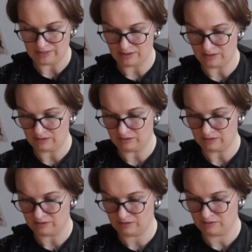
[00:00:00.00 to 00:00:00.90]
that's
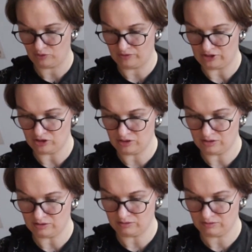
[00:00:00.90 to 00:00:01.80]
the
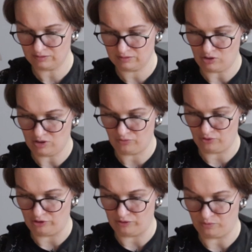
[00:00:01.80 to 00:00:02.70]
professional term
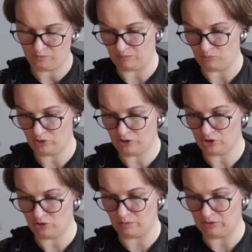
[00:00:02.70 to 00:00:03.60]
for it. I'm pretty
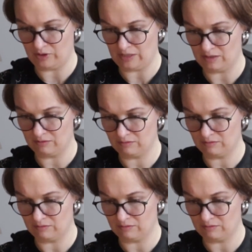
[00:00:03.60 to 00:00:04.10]
sure about that.